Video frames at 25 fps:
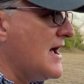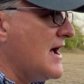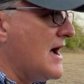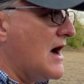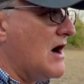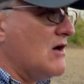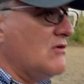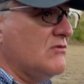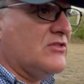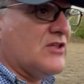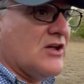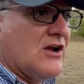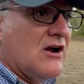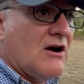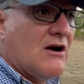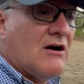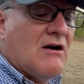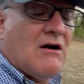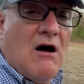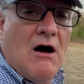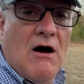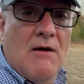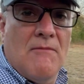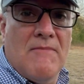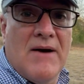out there
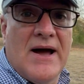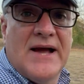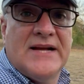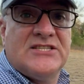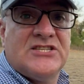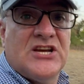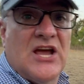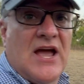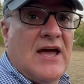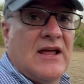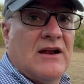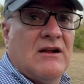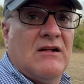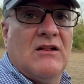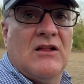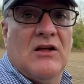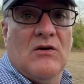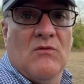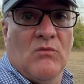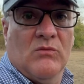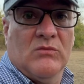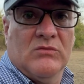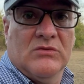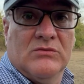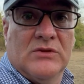on my channel
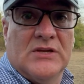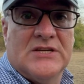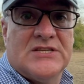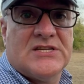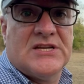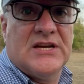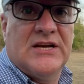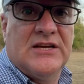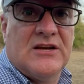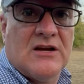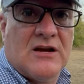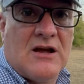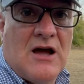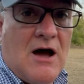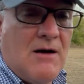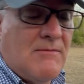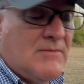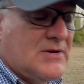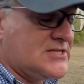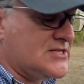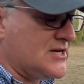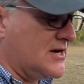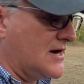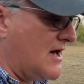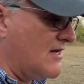and listening to
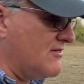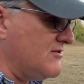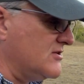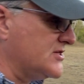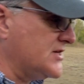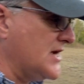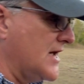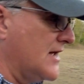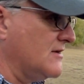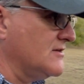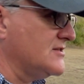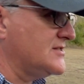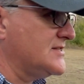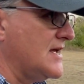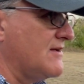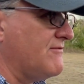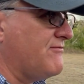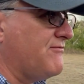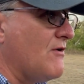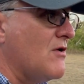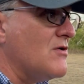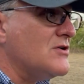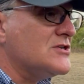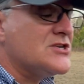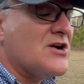comments on other channels that
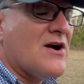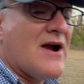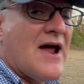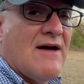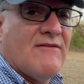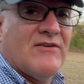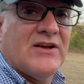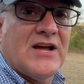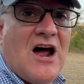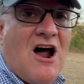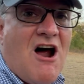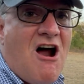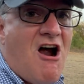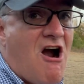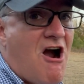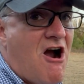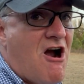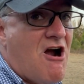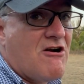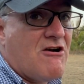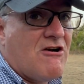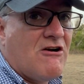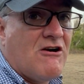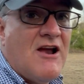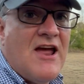folks are having a
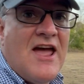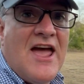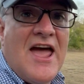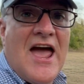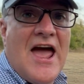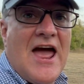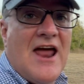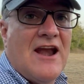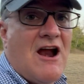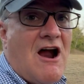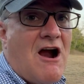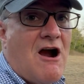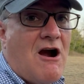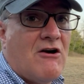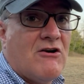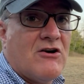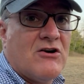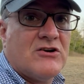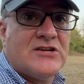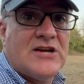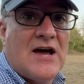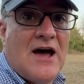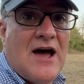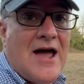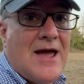harder and
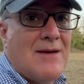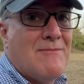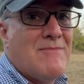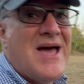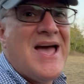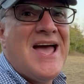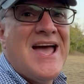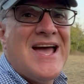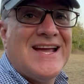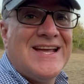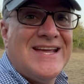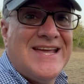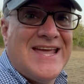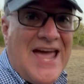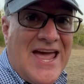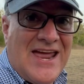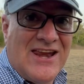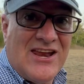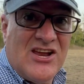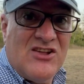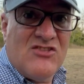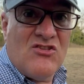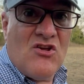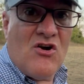harder time getting